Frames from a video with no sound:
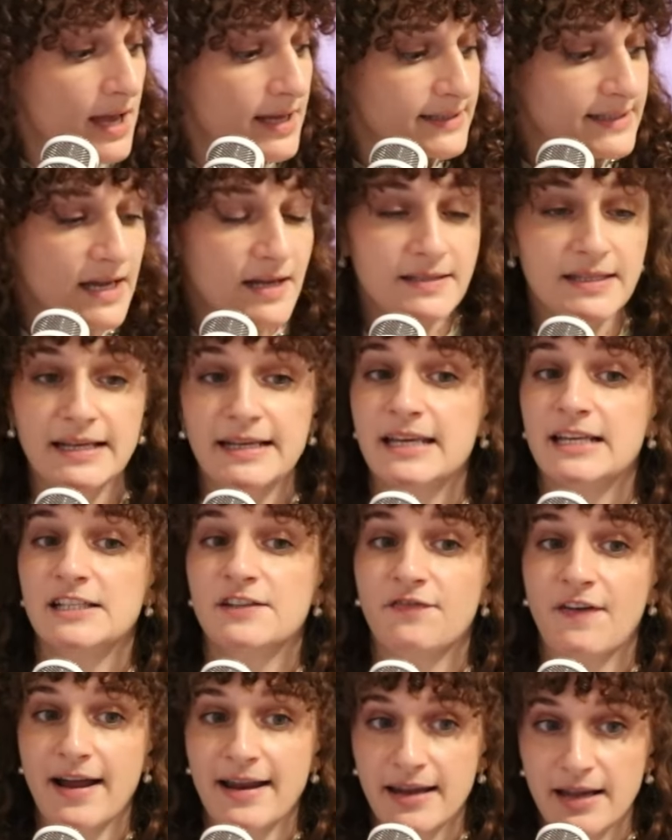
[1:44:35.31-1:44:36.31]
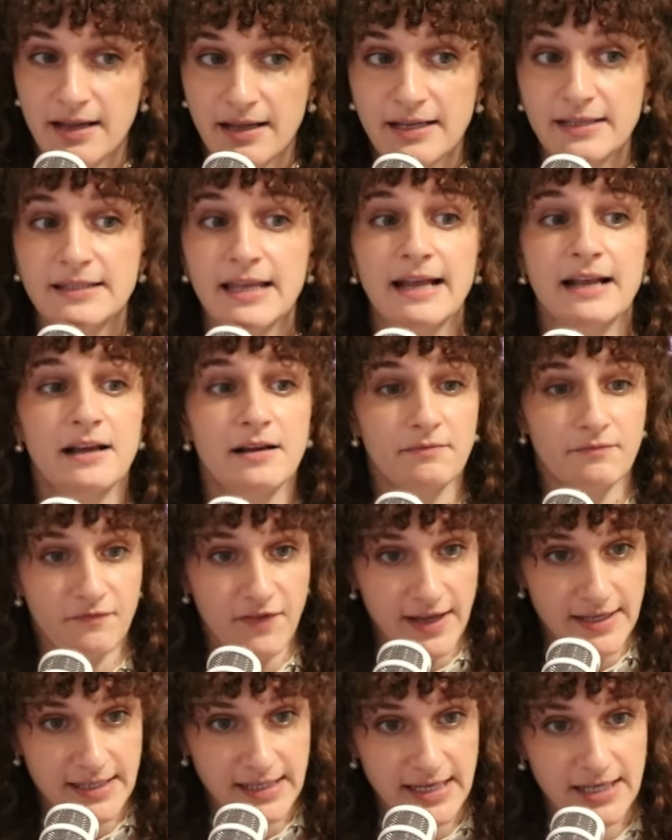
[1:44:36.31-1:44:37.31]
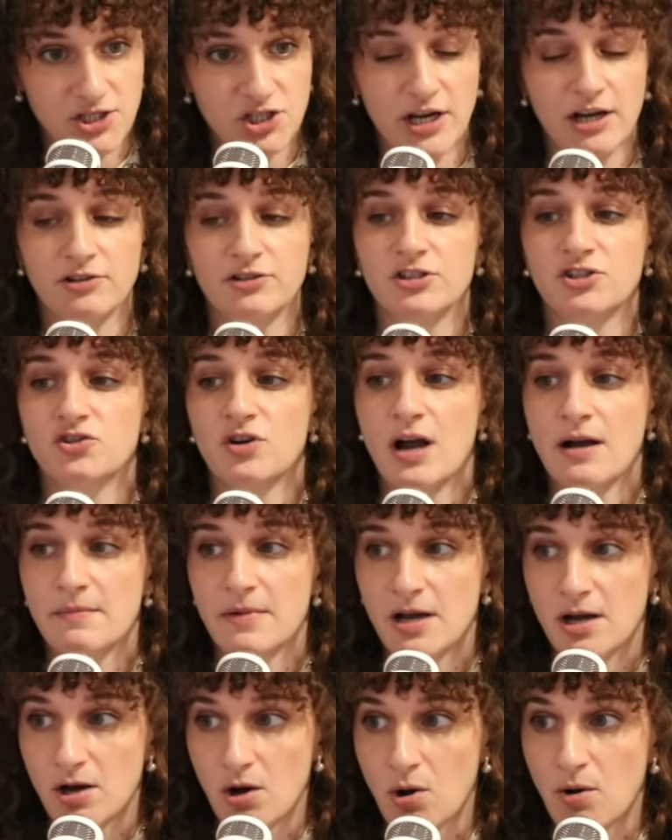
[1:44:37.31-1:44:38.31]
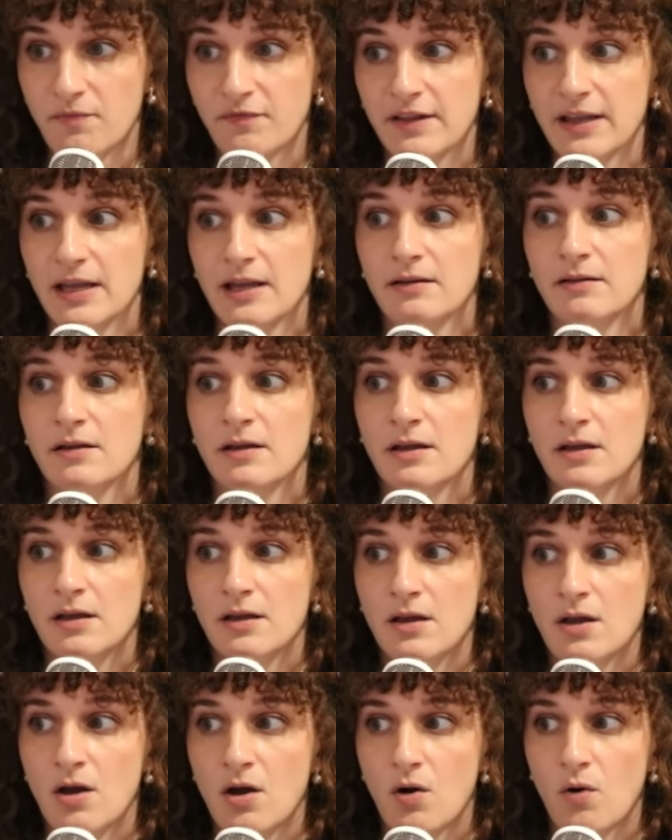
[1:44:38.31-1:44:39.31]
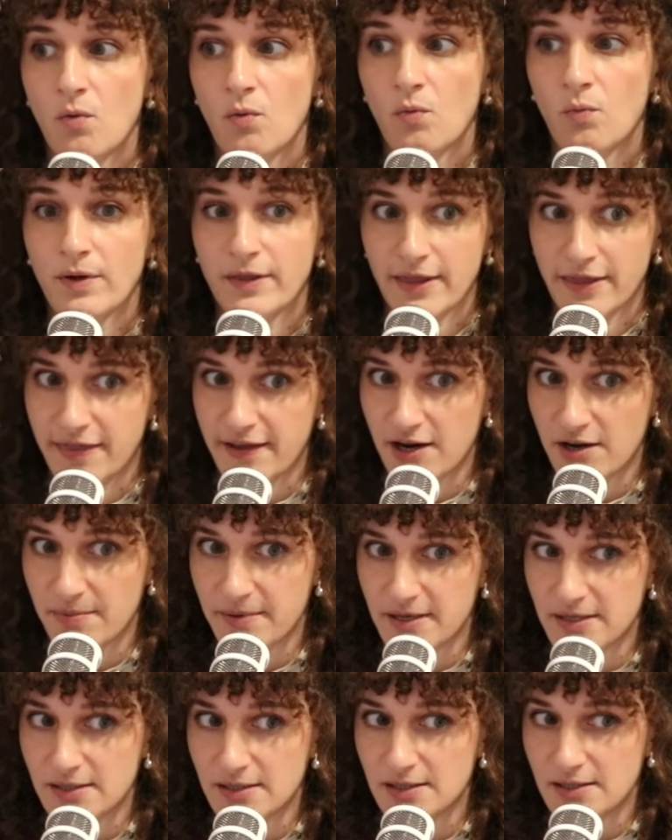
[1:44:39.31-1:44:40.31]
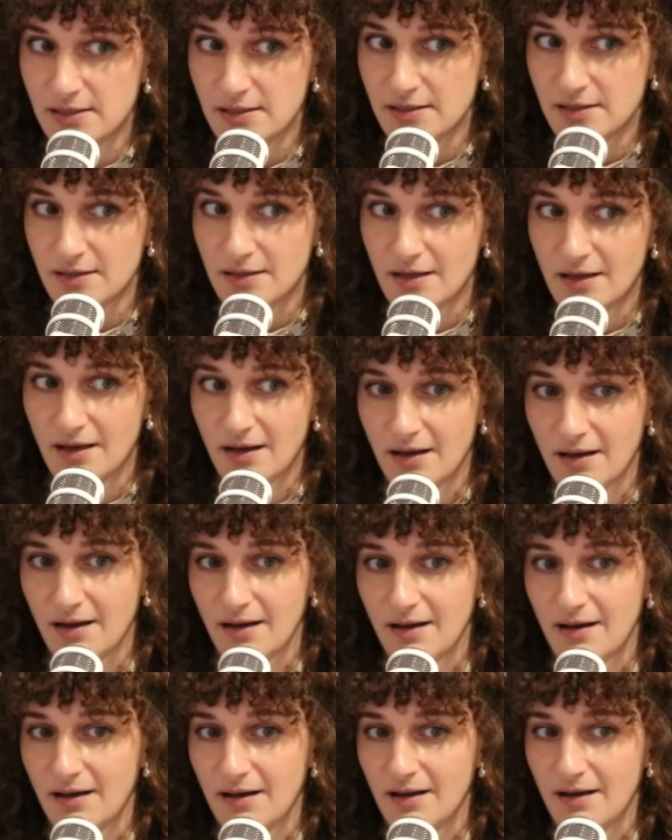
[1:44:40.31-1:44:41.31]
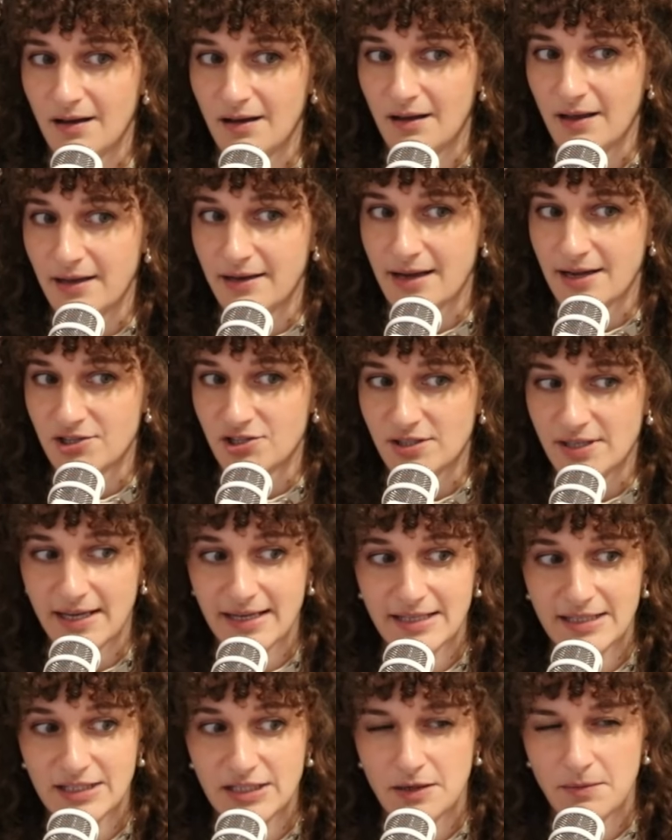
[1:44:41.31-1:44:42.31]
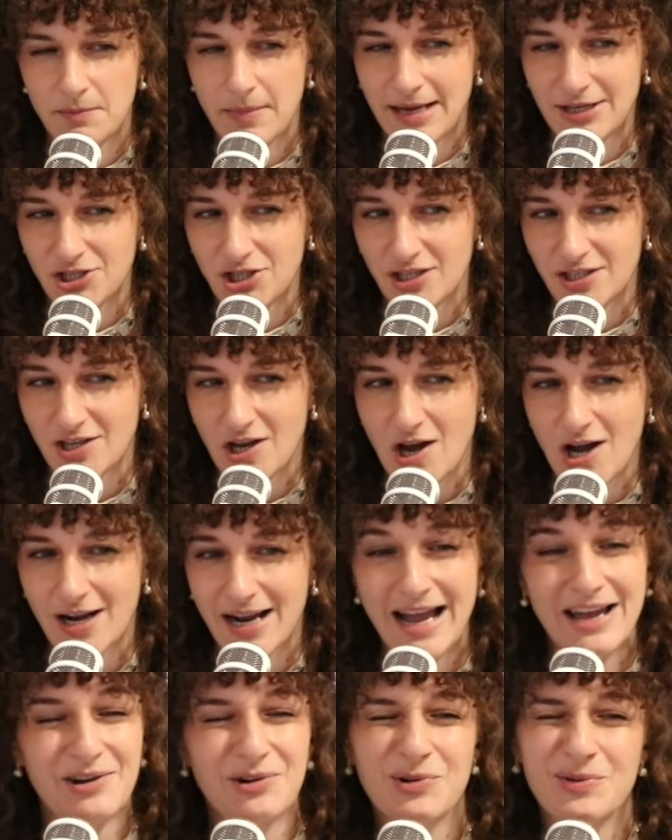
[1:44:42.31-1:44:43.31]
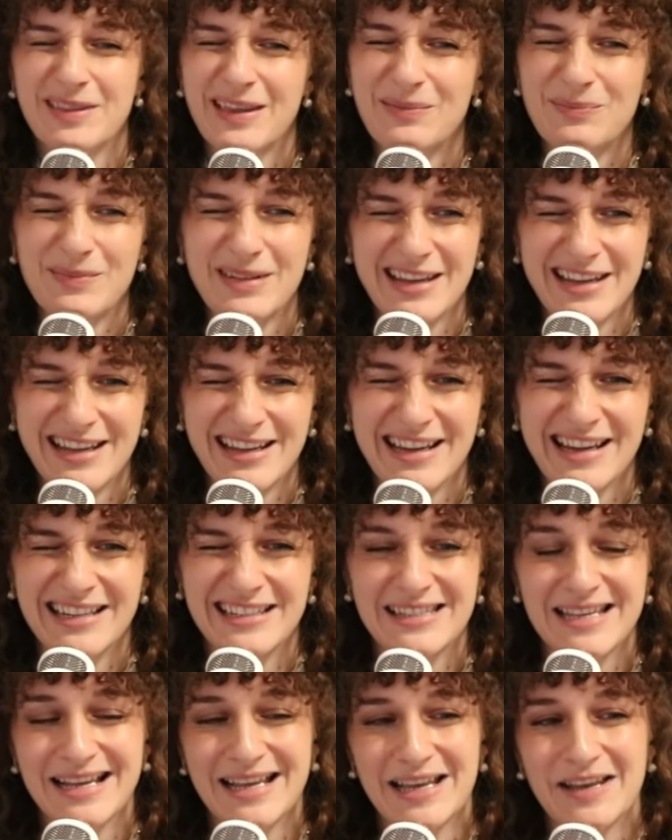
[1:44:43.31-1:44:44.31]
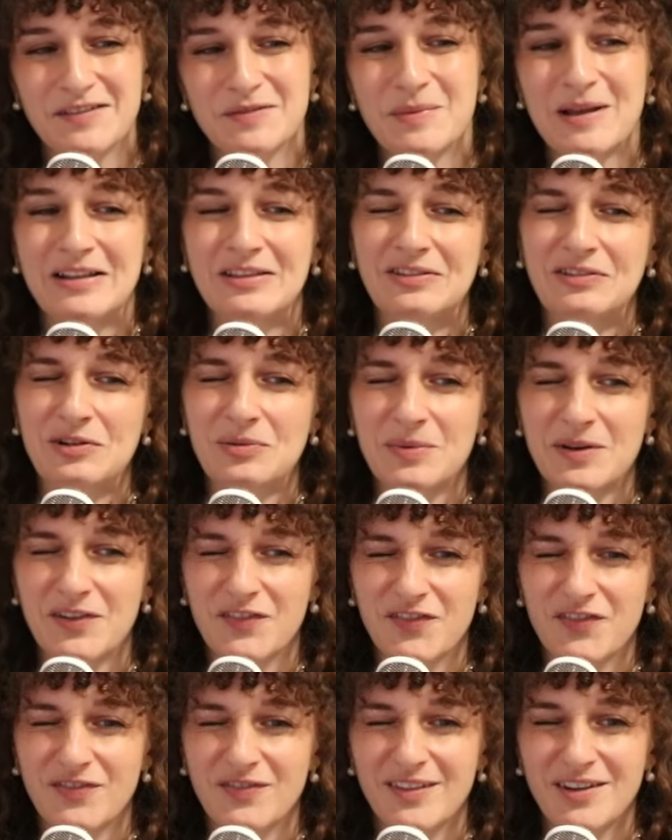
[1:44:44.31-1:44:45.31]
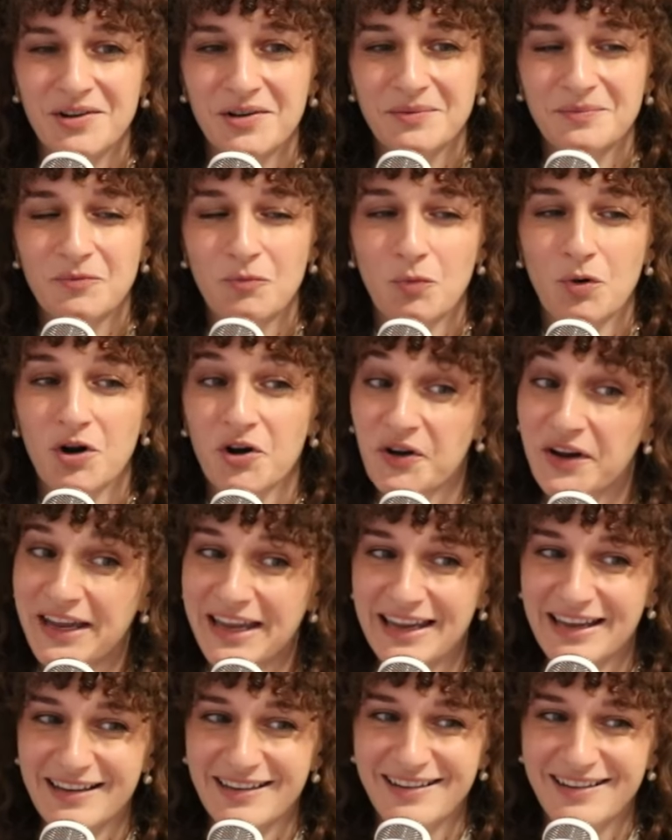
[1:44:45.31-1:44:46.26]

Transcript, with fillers: Sounds like he's fighting, he's like facing his childhood trauma, hopefully with a therapist uh and not just like dimension talk i don't know what that means like gives me a little bit of worry